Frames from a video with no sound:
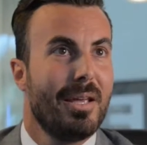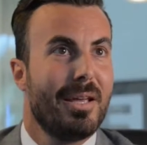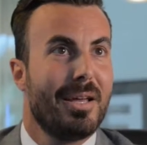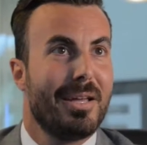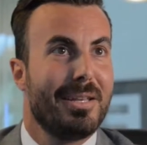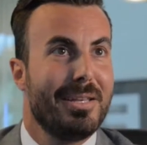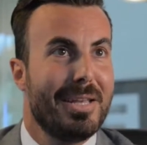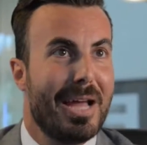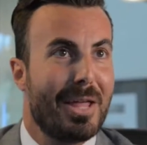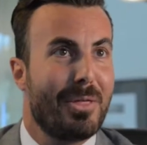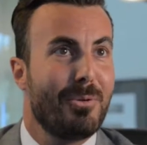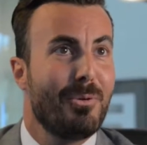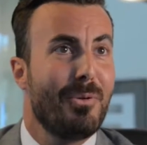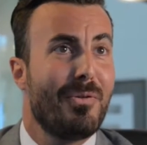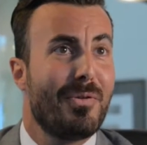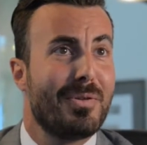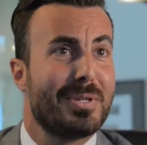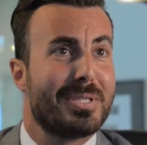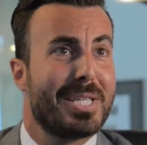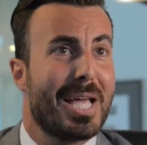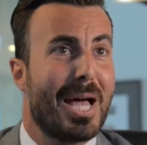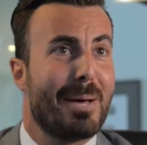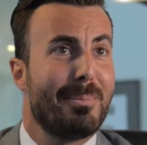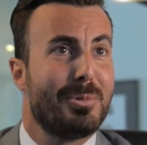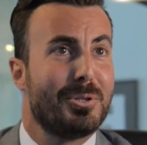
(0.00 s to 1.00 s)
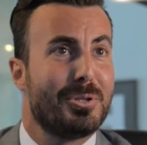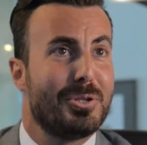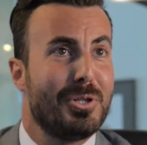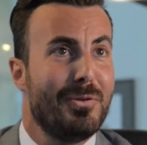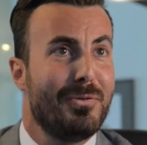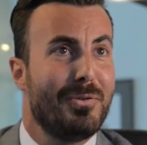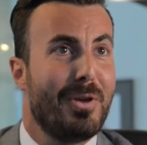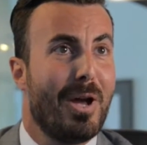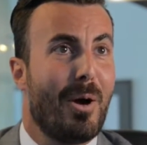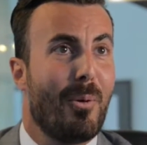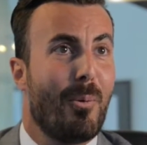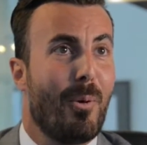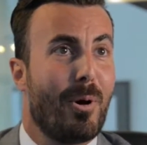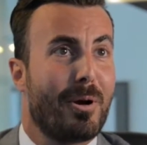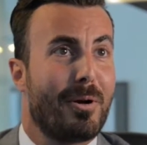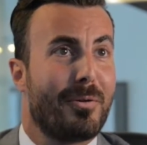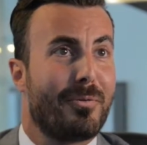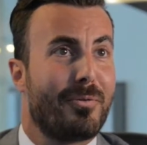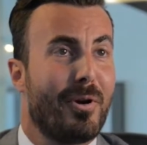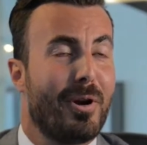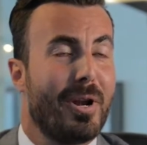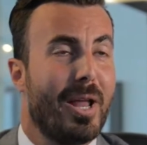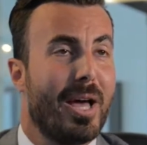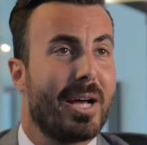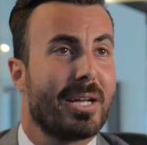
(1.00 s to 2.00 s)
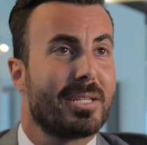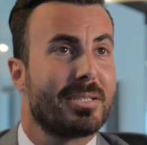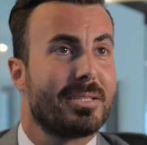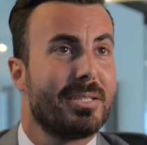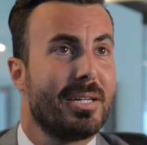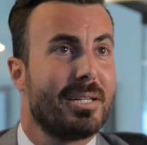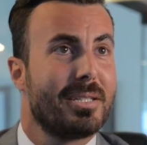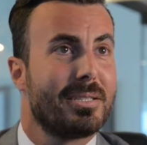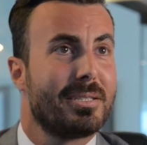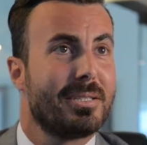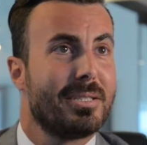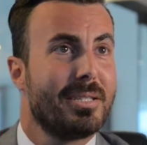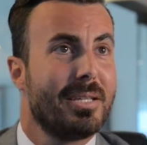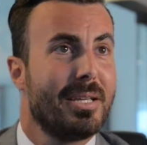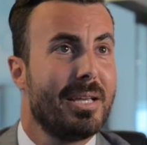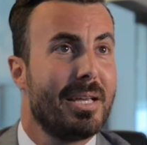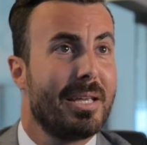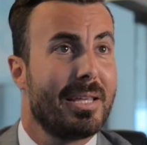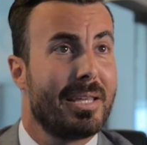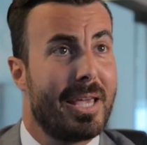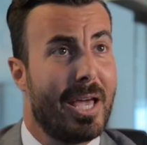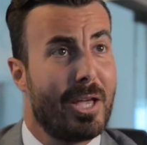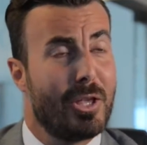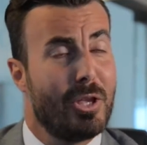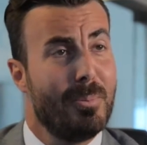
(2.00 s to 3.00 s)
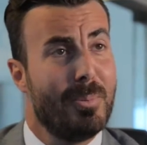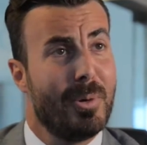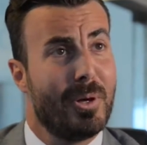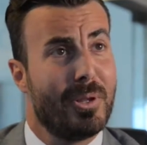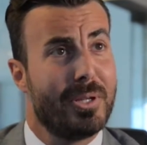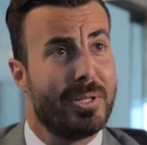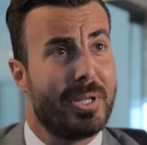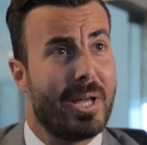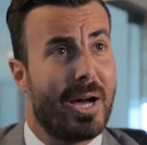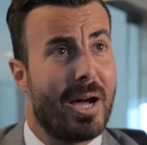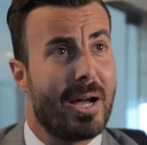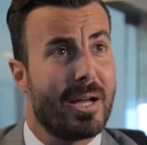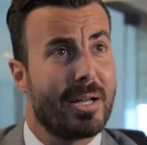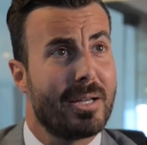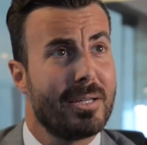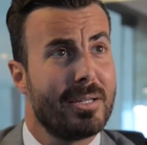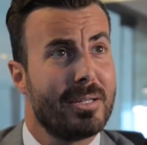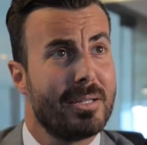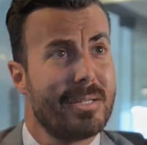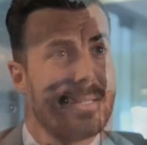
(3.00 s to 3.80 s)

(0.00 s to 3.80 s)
Now that we've established you've got waterfront access, can you build a dock?